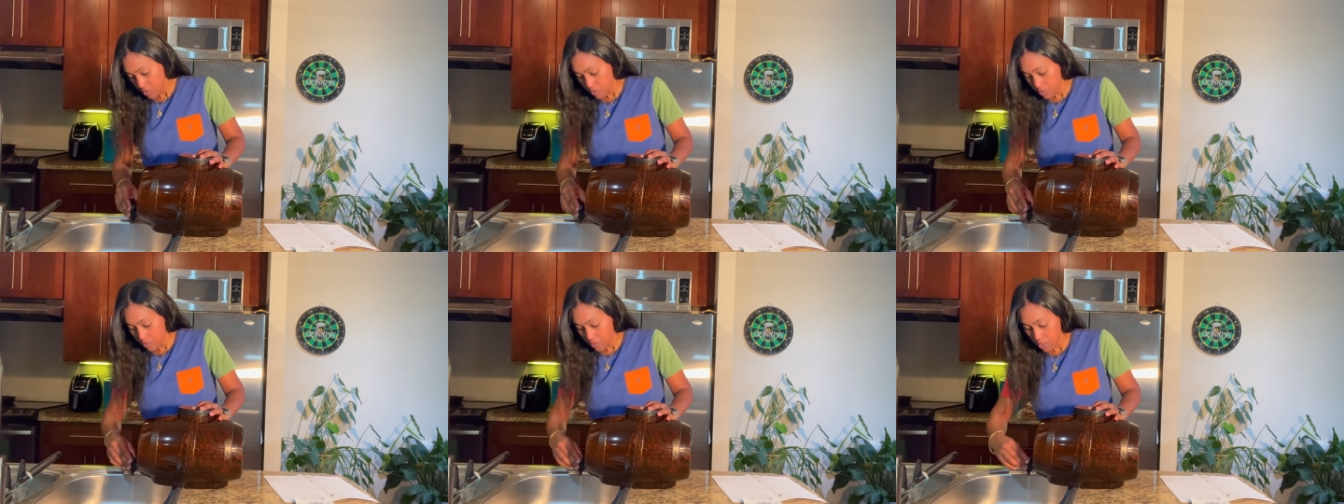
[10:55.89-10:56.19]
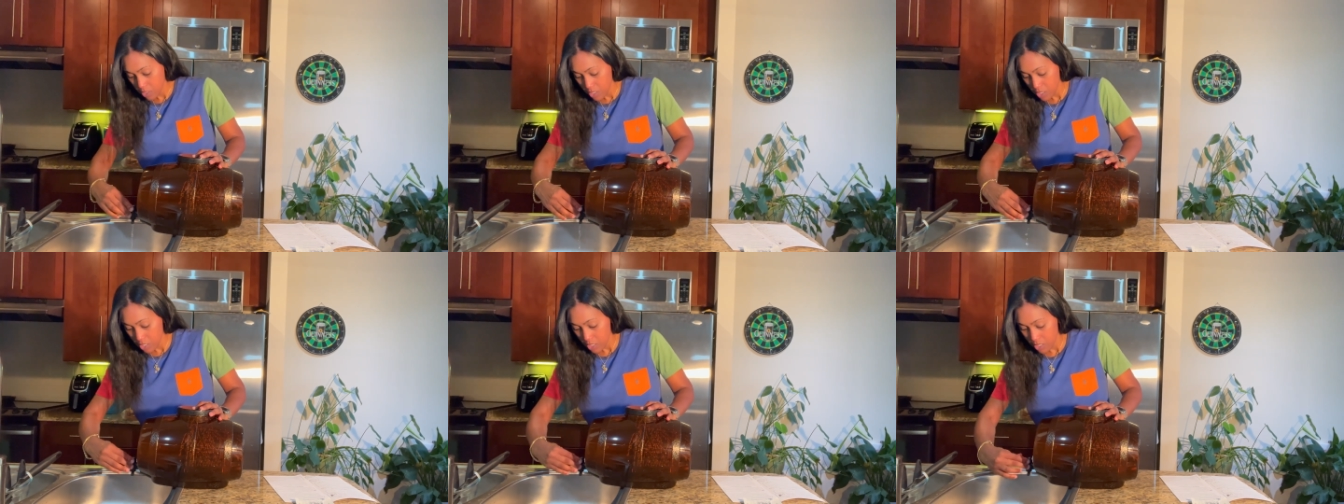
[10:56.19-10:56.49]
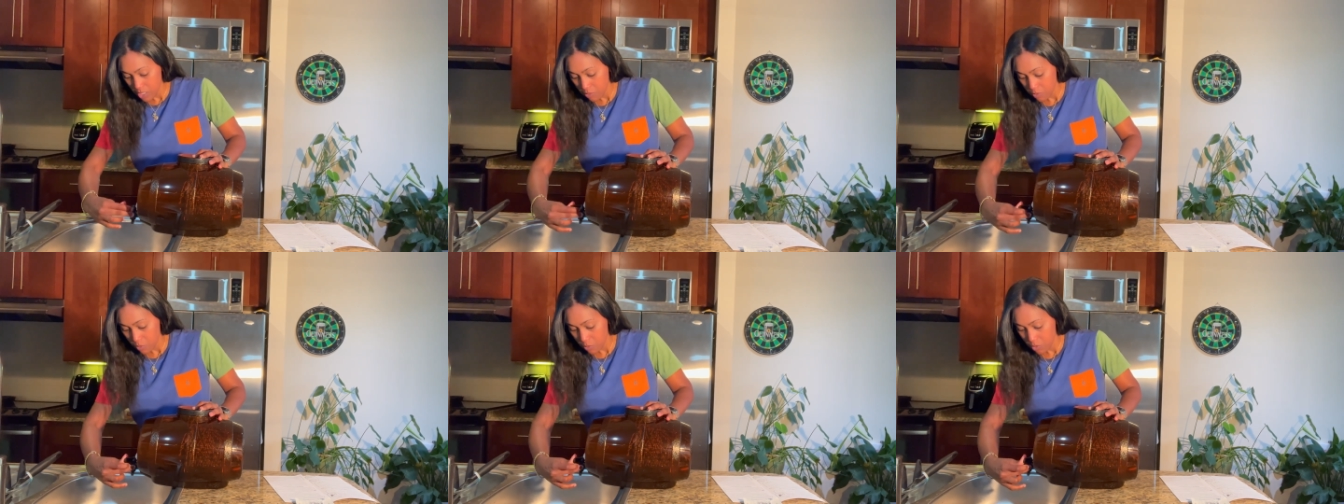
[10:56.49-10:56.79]
All right,
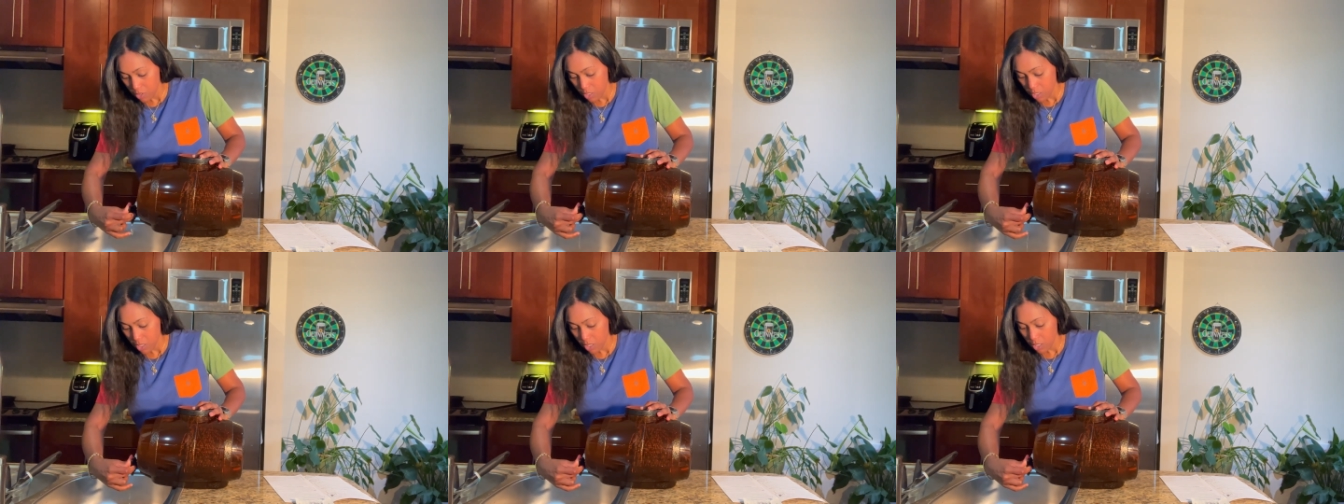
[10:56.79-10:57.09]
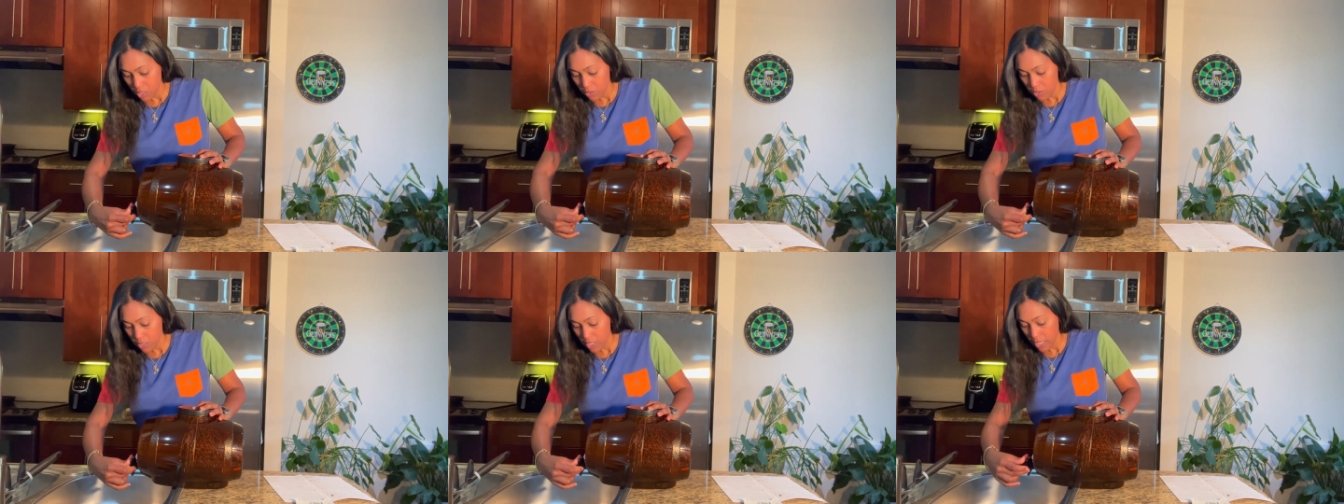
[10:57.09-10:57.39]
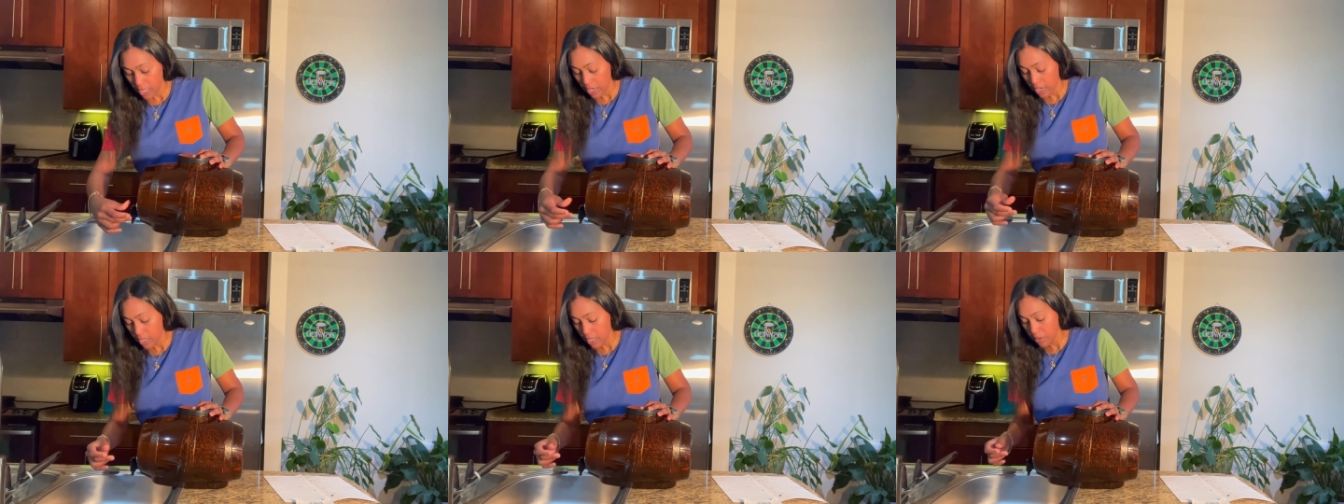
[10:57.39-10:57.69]
then I'm gonna close
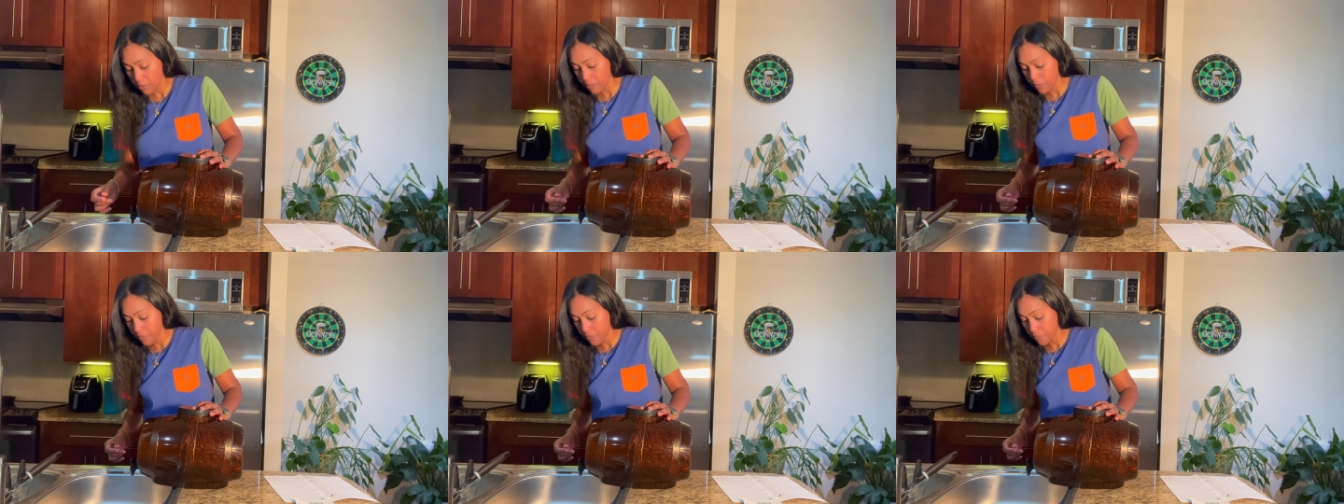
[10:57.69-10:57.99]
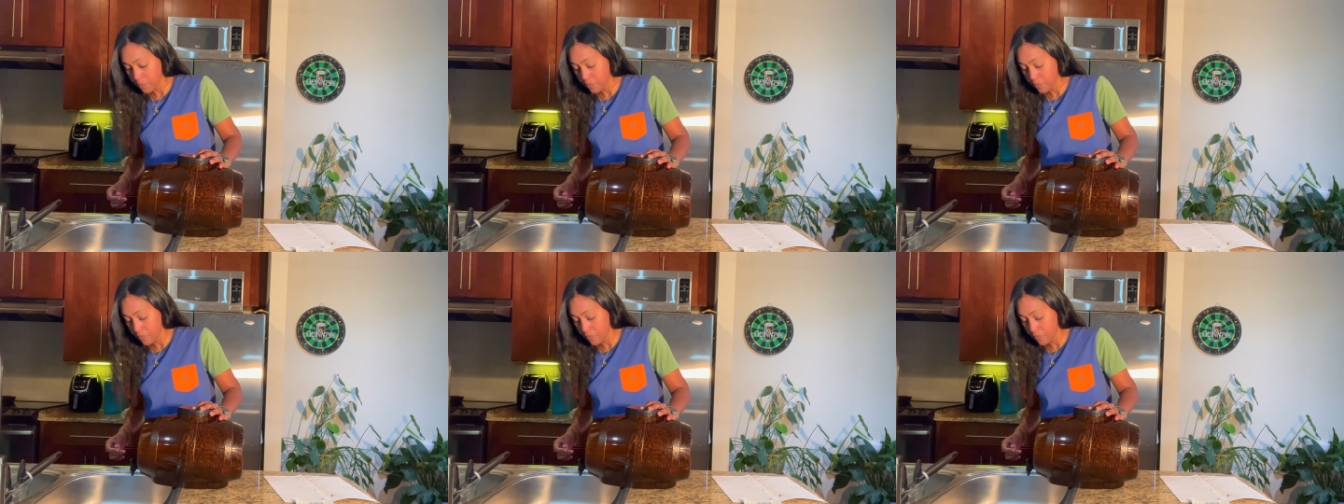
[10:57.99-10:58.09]
that up.